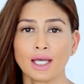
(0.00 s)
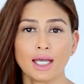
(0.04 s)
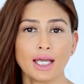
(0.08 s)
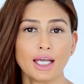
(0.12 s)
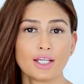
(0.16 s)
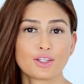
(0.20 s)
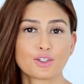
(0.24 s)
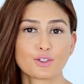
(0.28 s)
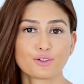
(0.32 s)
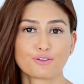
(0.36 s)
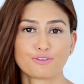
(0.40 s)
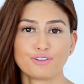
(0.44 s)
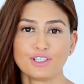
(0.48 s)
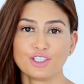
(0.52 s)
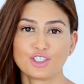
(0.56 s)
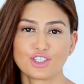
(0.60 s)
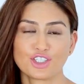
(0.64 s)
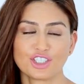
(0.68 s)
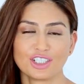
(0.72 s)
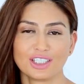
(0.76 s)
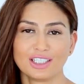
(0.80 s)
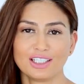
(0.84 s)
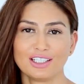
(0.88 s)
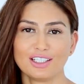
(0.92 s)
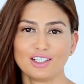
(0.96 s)
It's
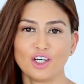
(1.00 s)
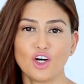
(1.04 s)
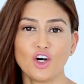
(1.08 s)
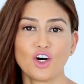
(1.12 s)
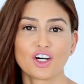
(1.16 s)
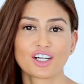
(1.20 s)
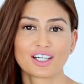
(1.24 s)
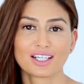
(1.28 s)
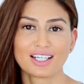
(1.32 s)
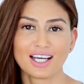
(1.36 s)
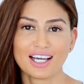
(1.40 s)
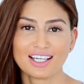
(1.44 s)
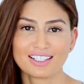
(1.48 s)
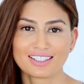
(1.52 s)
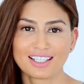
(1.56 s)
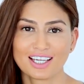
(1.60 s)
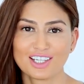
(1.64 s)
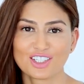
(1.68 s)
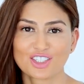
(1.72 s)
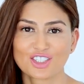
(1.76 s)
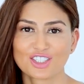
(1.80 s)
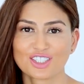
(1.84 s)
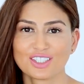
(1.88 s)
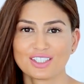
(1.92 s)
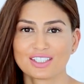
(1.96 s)
official.
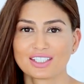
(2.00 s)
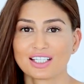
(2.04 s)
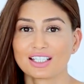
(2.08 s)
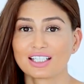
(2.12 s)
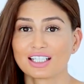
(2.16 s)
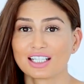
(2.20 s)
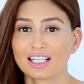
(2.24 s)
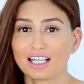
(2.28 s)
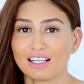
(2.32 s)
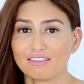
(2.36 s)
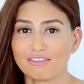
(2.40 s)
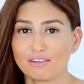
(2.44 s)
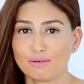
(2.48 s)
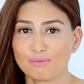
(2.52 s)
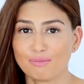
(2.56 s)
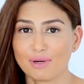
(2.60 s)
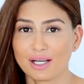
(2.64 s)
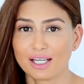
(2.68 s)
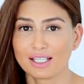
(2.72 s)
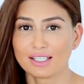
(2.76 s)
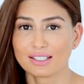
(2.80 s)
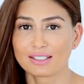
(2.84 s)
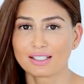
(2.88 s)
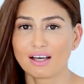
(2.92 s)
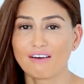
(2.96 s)
Organizations and
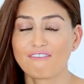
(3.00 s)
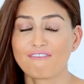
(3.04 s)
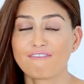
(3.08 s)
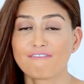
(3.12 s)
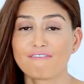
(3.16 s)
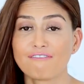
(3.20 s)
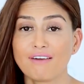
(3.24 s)
governments are